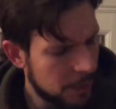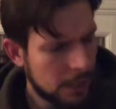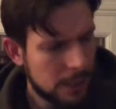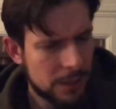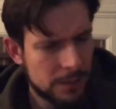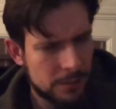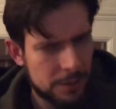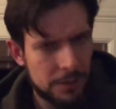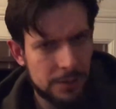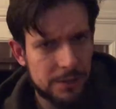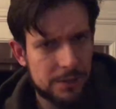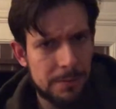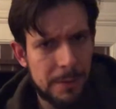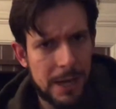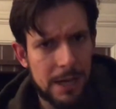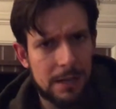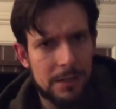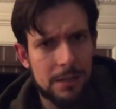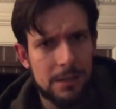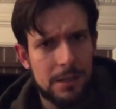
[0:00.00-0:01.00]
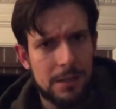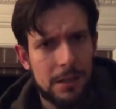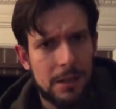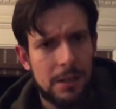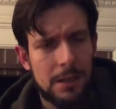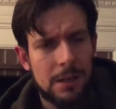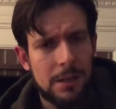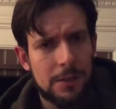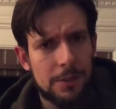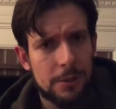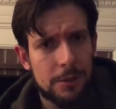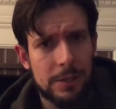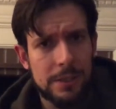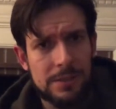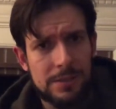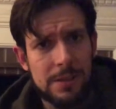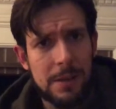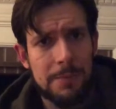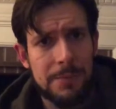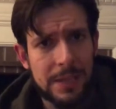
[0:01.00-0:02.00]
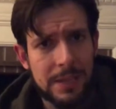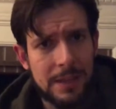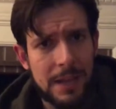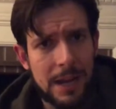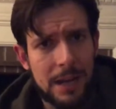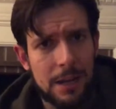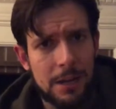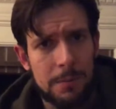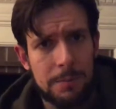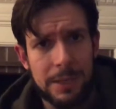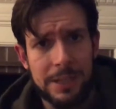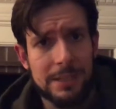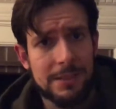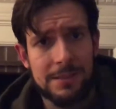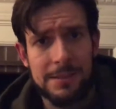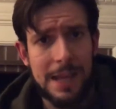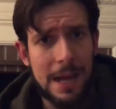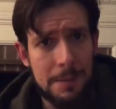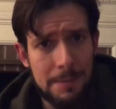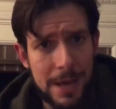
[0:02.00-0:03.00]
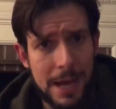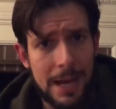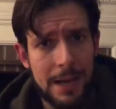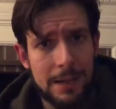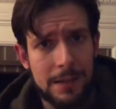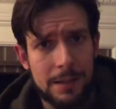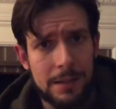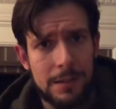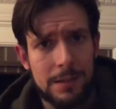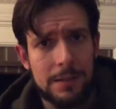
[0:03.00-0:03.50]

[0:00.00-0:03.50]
So the smell, there is something there, but it's not bad.